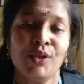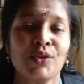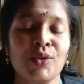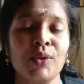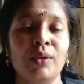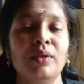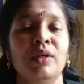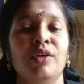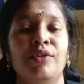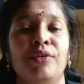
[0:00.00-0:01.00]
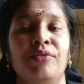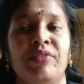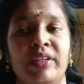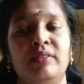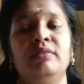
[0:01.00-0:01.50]
So
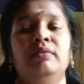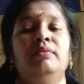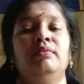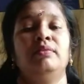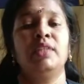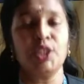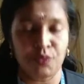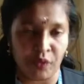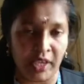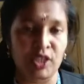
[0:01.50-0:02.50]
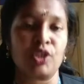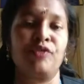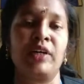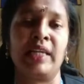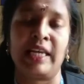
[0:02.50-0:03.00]
when this phase
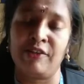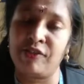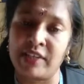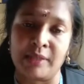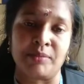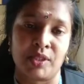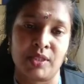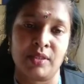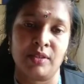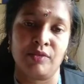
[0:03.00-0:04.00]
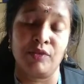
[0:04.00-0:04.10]
of our life comes,